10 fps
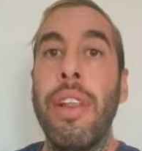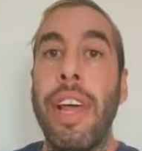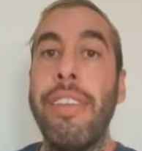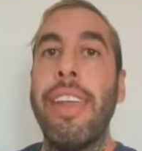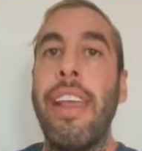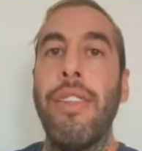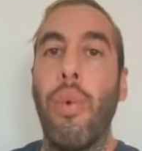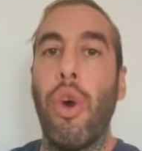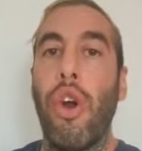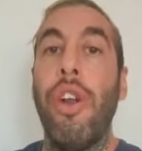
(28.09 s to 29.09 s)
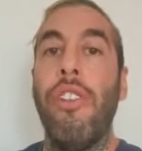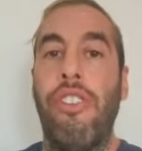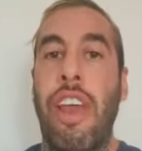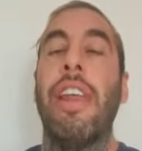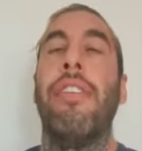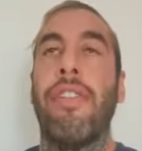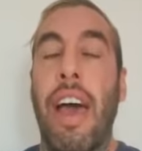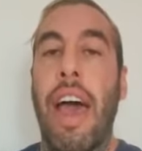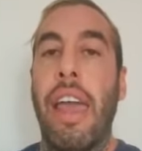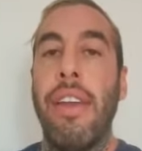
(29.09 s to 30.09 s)
Let's take the word
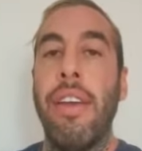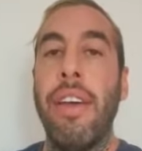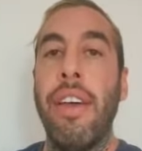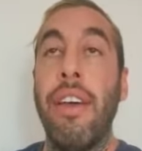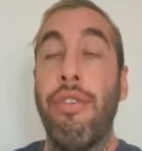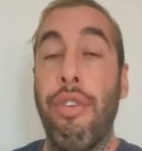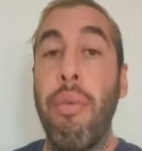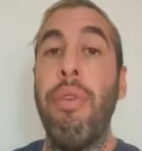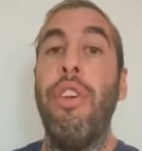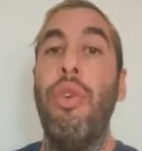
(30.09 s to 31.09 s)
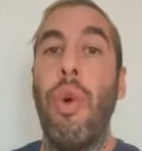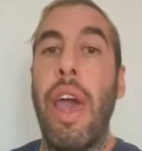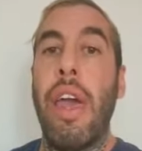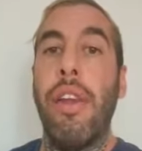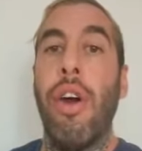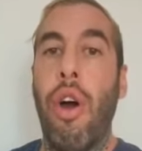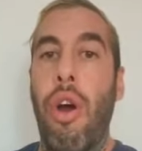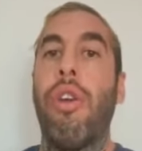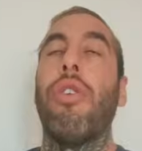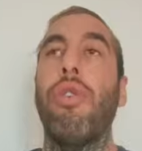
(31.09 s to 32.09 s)
genocide from the UN,
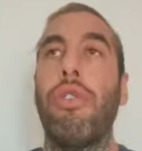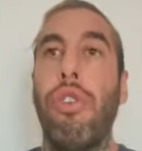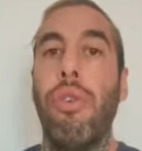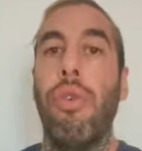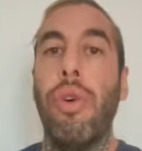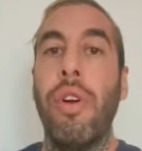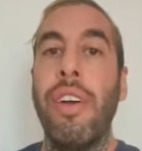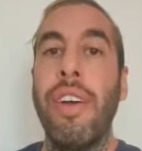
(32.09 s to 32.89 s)
Article 2,